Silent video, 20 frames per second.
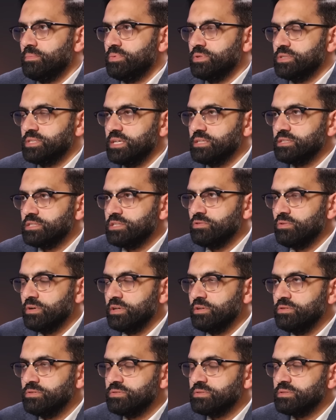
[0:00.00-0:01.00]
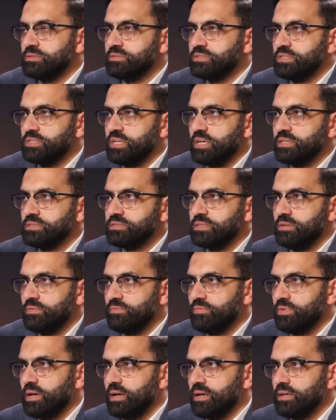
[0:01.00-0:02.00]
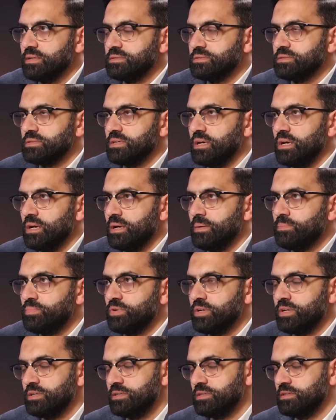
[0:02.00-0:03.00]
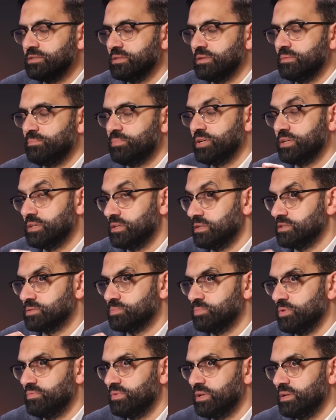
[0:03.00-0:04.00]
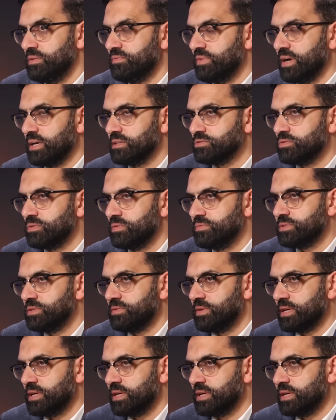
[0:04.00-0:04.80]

predicting or are you suggesting that uh, Britain, is, Britain is moving in that sort of